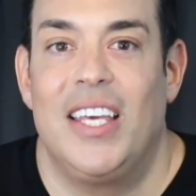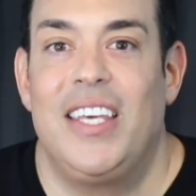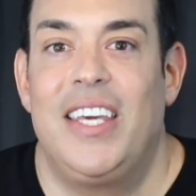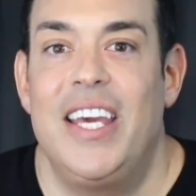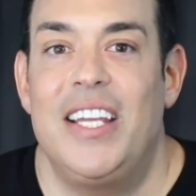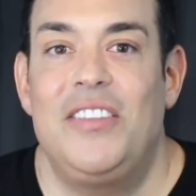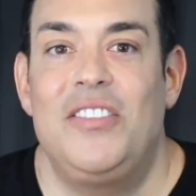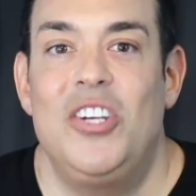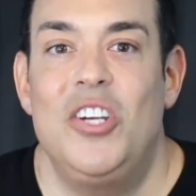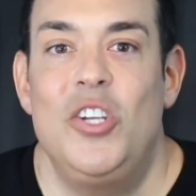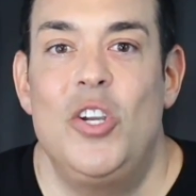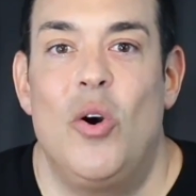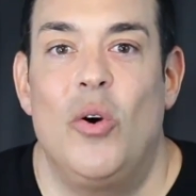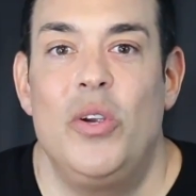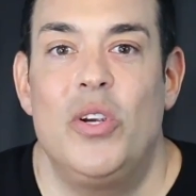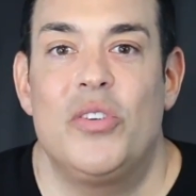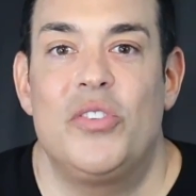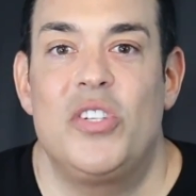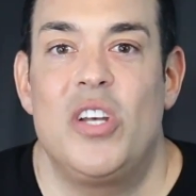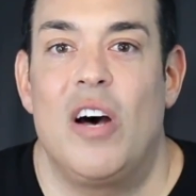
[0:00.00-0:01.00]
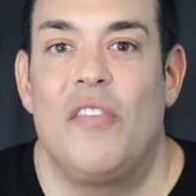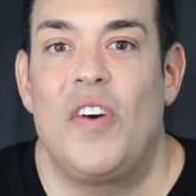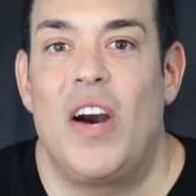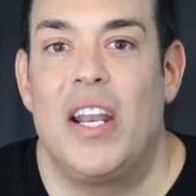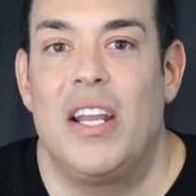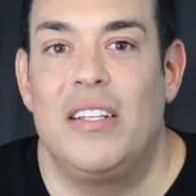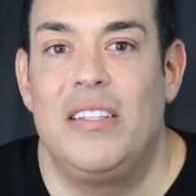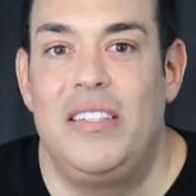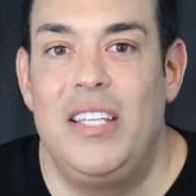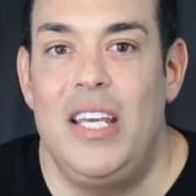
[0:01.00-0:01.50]
Get to know yourself
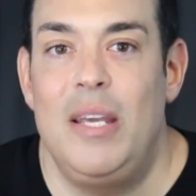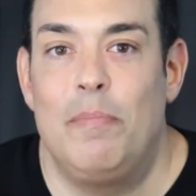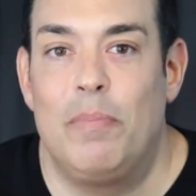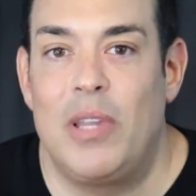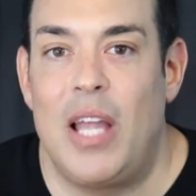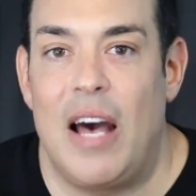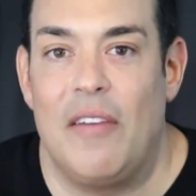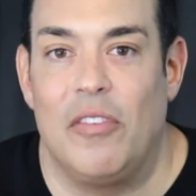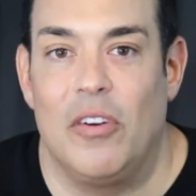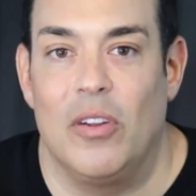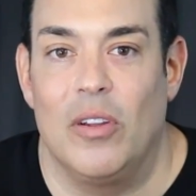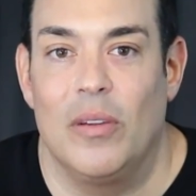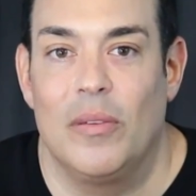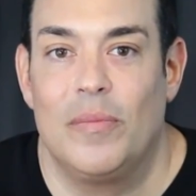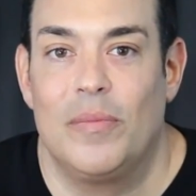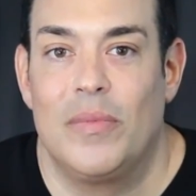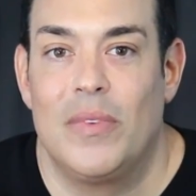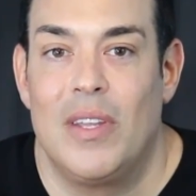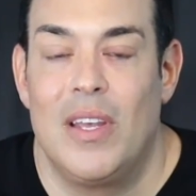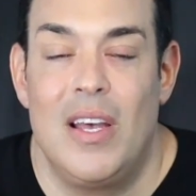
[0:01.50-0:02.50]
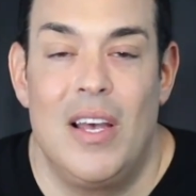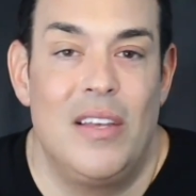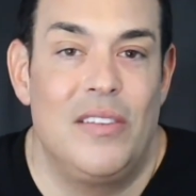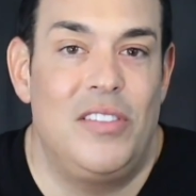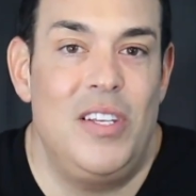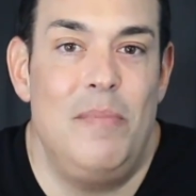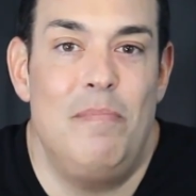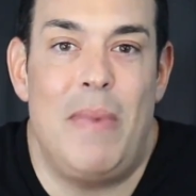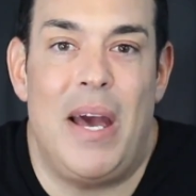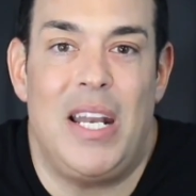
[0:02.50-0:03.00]
on a deep level.
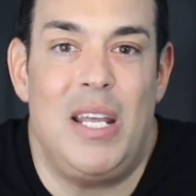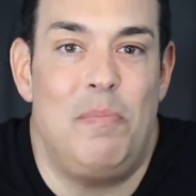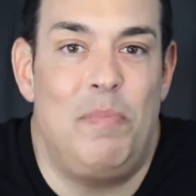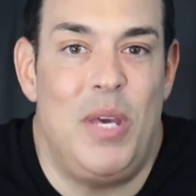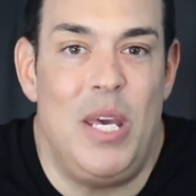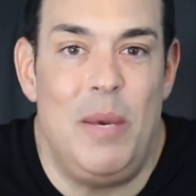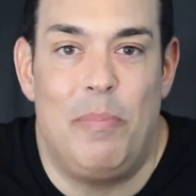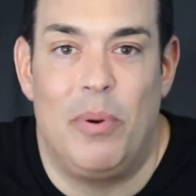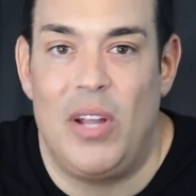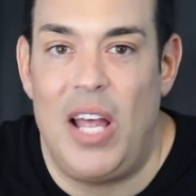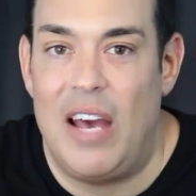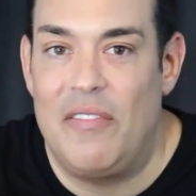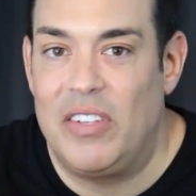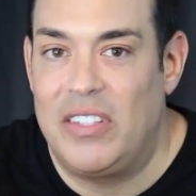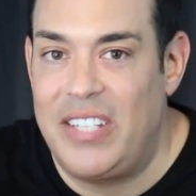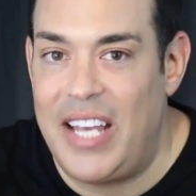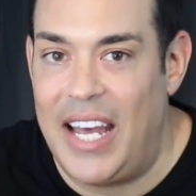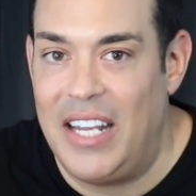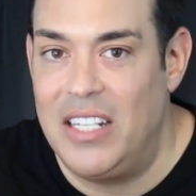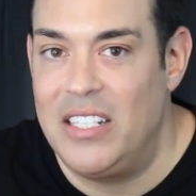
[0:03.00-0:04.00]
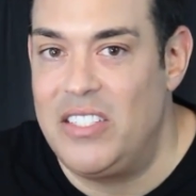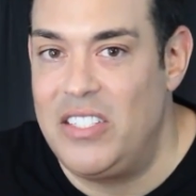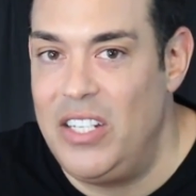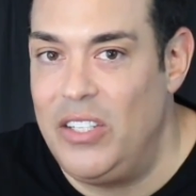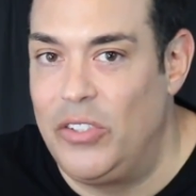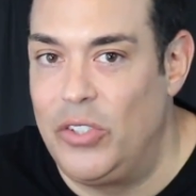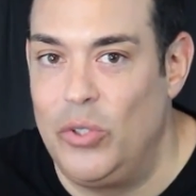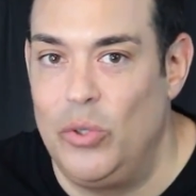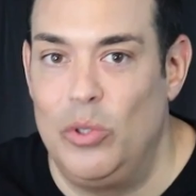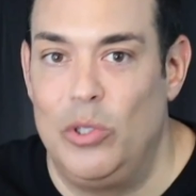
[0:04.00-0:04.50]
See, many people have a tendency
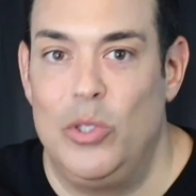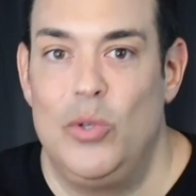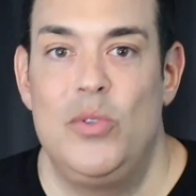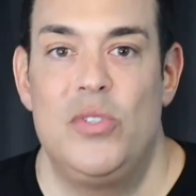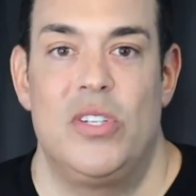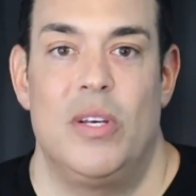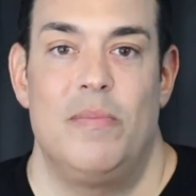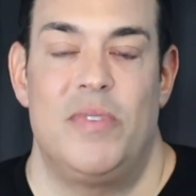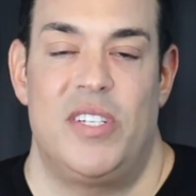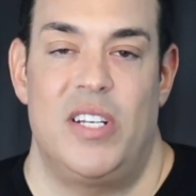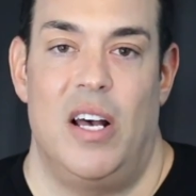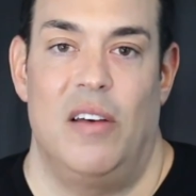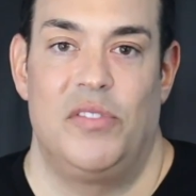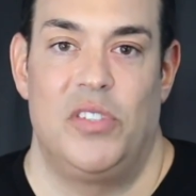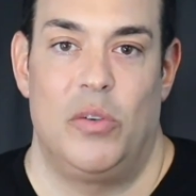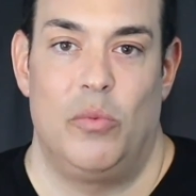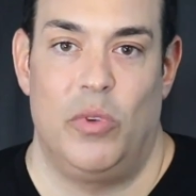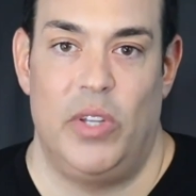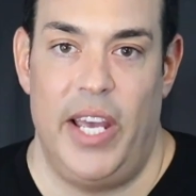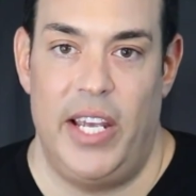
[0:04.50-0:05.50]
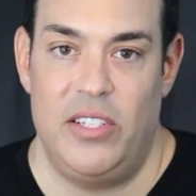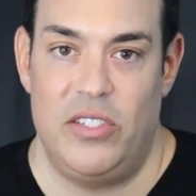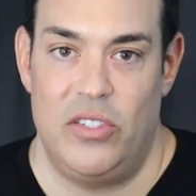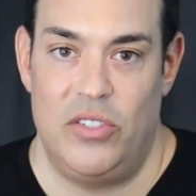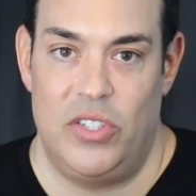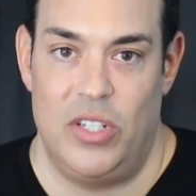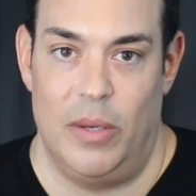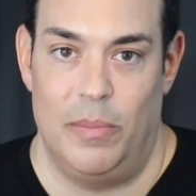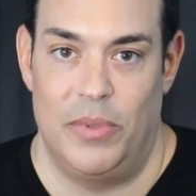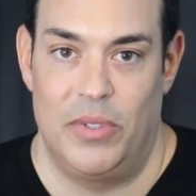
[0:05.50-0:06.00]
to lose themselves in
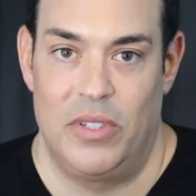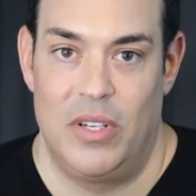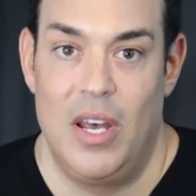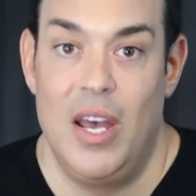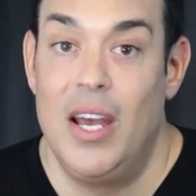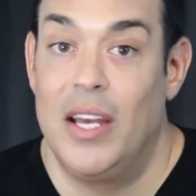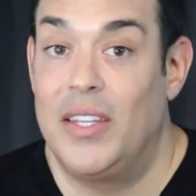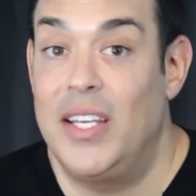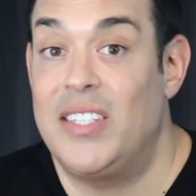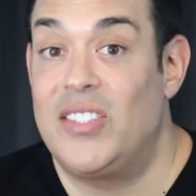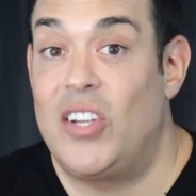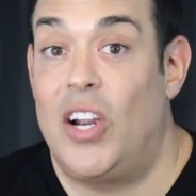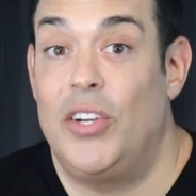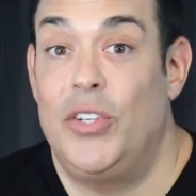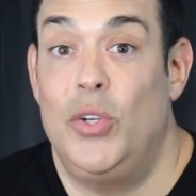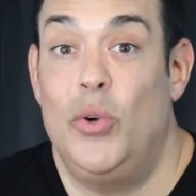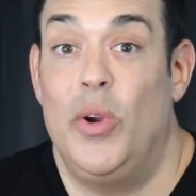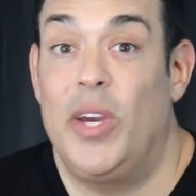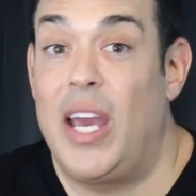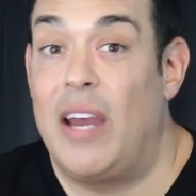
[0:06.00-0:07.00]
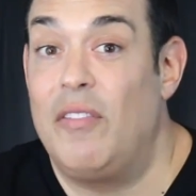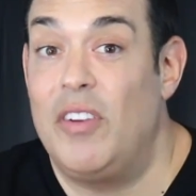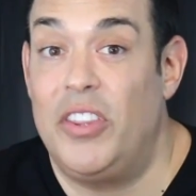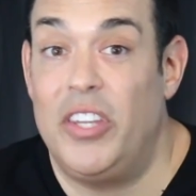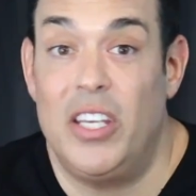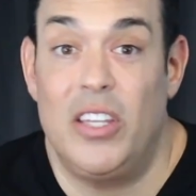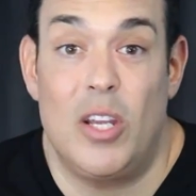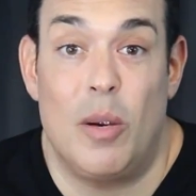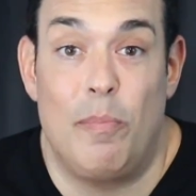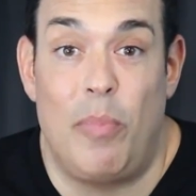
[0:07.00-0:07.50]
relationships. They start doing
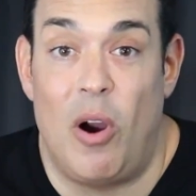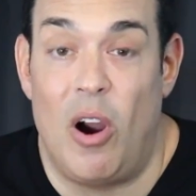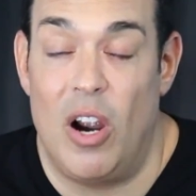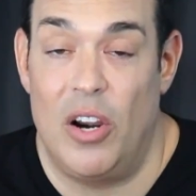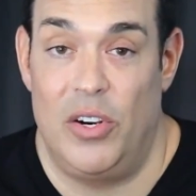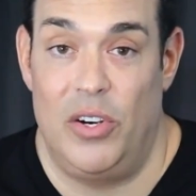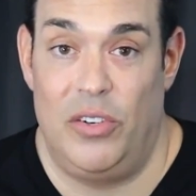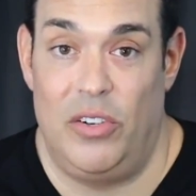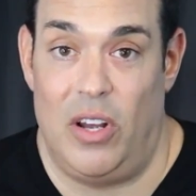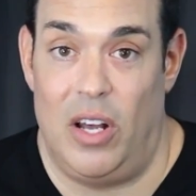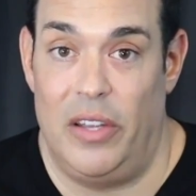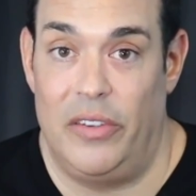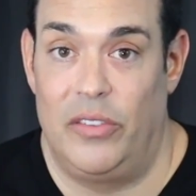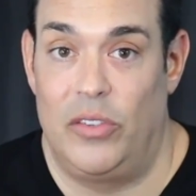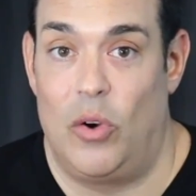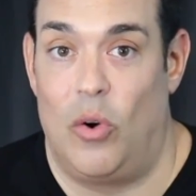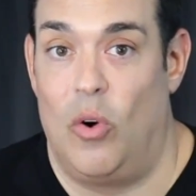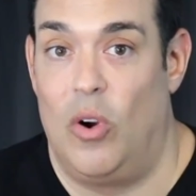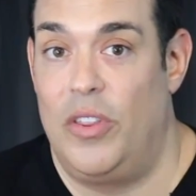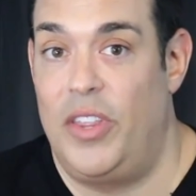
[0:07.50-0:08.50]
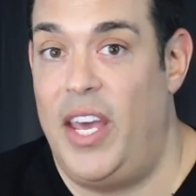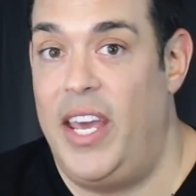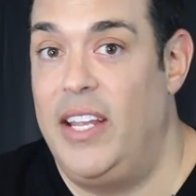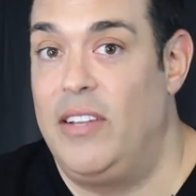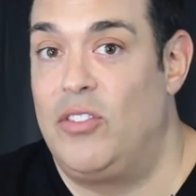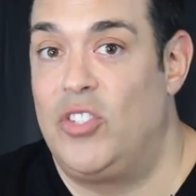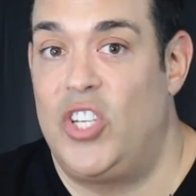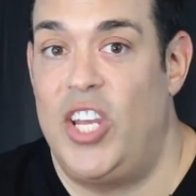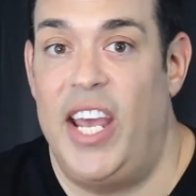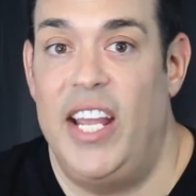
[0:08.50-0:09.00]
everything their partner does, or
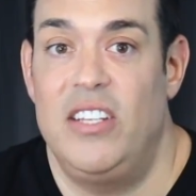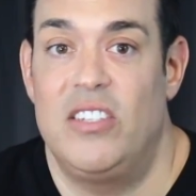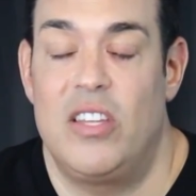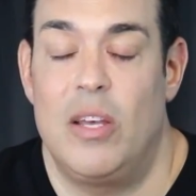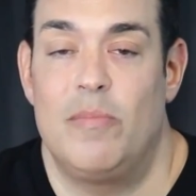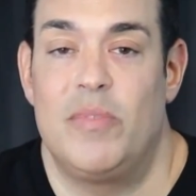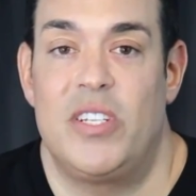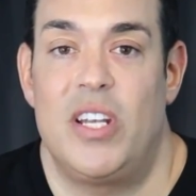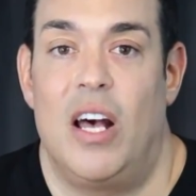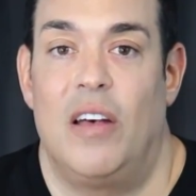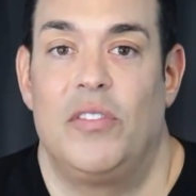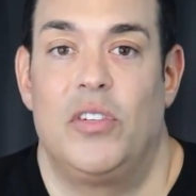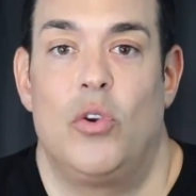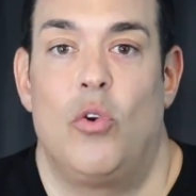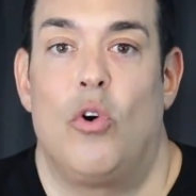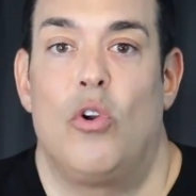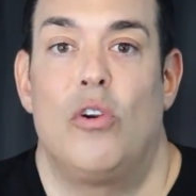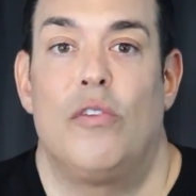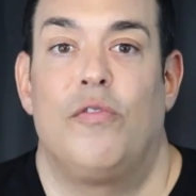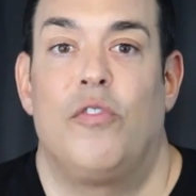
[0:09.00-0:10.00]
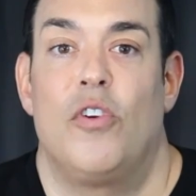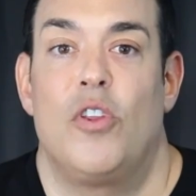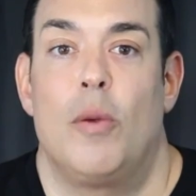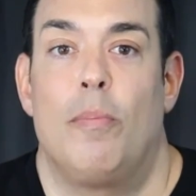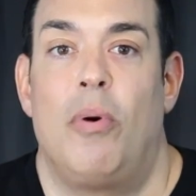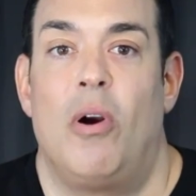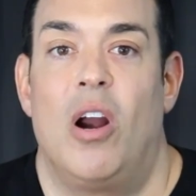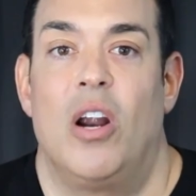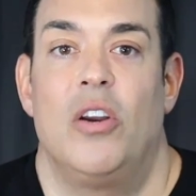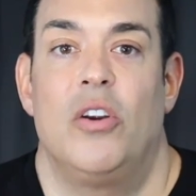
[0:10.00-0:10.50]
they change themselves in order for their
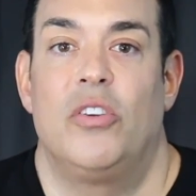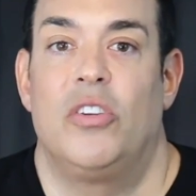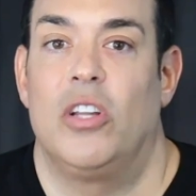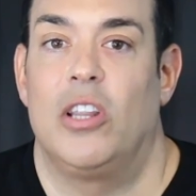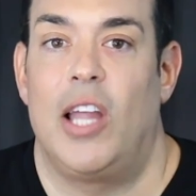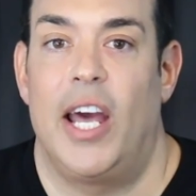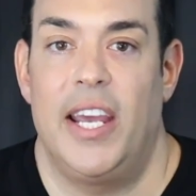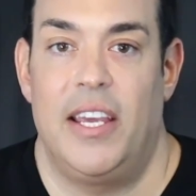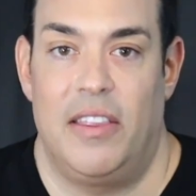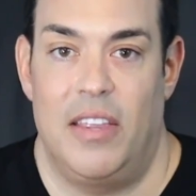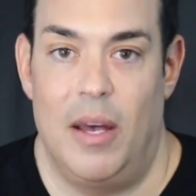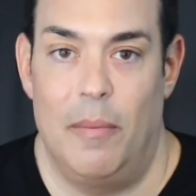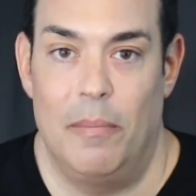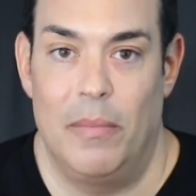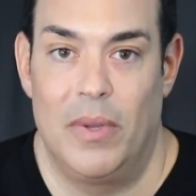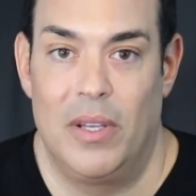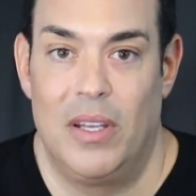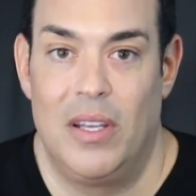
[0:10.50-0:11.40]
partner to like them.